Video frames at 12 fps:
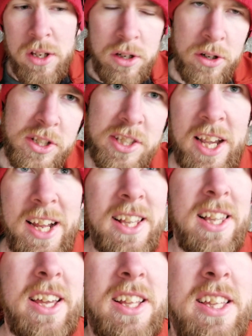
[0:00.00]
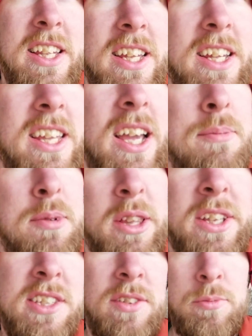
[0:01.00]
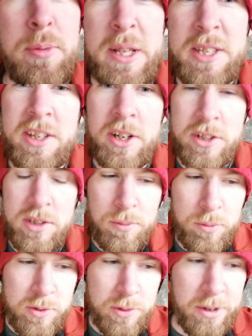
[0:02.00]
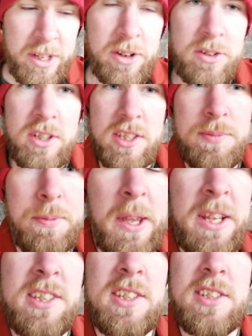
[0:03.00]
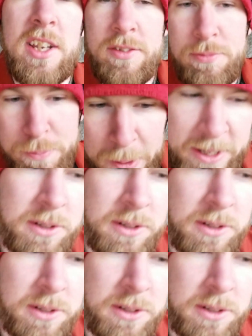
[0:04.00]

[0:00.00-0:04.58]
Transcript: which is kind of like leading it again, but at least if a piece goes, I'm swinging out into space instead of back